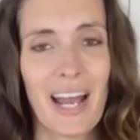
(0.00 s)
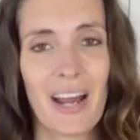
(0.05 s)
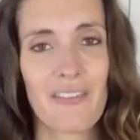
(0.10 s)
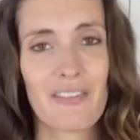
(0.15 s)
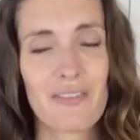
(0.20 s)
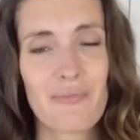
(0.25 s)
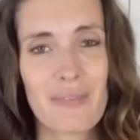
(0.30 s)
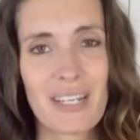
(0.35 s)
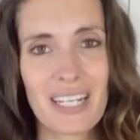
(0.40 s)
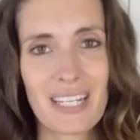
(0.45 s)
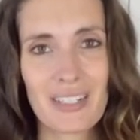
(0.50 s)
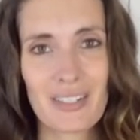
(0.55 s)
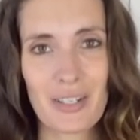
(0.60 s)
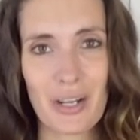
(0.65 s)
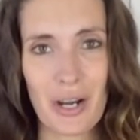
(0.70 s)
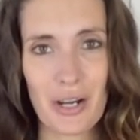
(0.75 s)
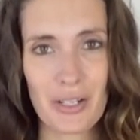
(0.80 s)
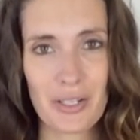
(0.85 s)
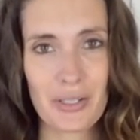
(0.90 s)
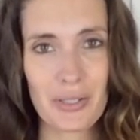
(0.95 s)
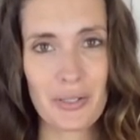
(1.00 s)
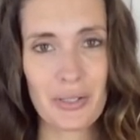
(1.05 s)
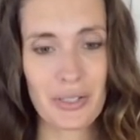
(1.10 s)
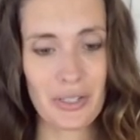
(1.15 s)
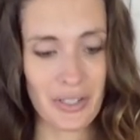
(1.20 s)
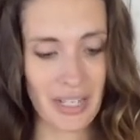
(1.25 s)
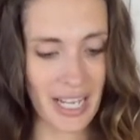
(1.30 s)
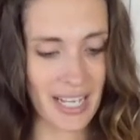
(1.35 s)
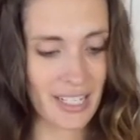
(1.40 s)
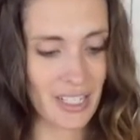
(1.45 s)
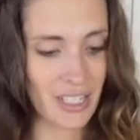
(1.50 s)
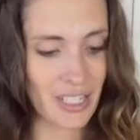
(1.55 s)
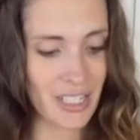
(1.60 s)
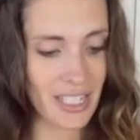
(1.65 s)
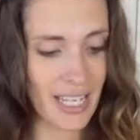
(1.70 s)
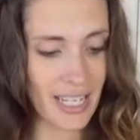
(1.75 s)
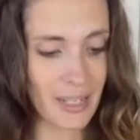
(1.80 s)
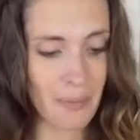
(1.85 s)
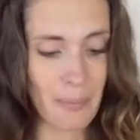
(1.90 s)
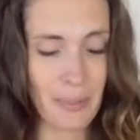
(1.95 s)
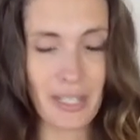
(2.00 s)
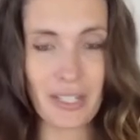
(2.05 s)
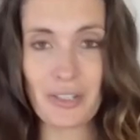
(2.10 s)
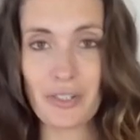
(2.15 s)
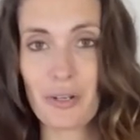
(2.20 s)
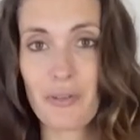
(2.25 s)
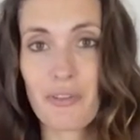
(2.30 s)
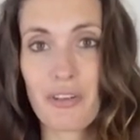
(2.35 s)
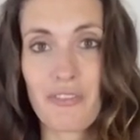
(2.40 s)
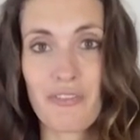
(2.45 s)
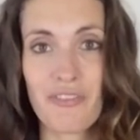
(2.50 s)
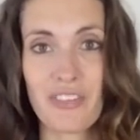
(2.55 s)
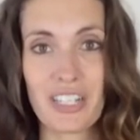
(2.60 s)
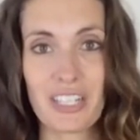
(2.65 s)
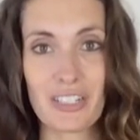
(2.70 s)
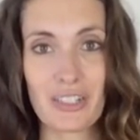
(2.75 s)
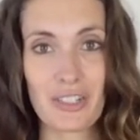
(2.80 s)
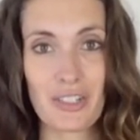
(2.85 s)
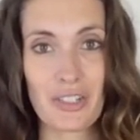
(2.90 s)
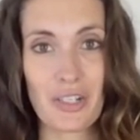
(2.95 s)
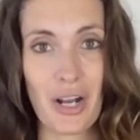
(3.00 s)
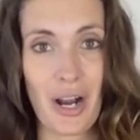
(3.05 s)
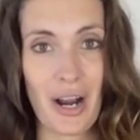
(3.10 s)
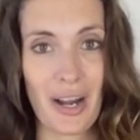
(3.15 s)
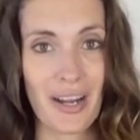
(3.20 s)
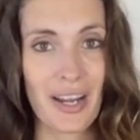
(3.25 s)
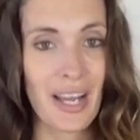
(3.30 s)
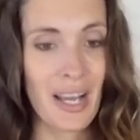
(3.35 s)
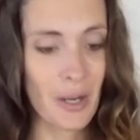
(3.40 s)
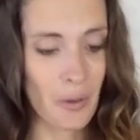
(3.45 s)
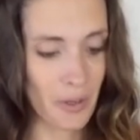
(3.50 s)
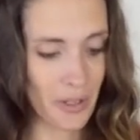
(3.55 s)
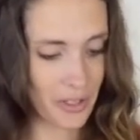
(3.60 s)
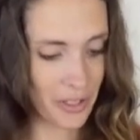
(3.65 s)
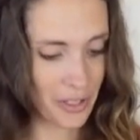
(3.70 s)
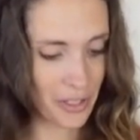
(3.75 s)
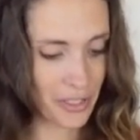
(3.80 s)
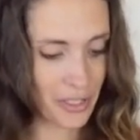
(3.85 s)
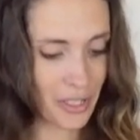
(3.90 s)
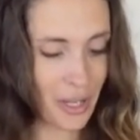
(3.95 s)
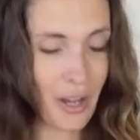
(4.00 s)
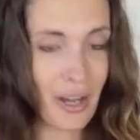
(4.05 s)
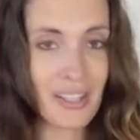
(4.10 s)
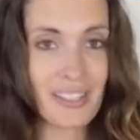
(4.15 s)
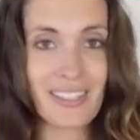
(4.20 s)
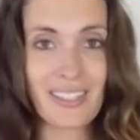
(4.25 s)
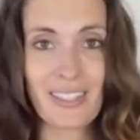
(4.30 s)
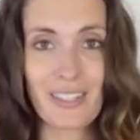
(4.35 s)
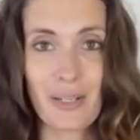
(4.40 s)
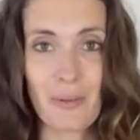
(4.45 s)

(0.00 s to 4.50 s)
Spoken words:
However many jars you create, just take a picture of your finished jar with your sauce,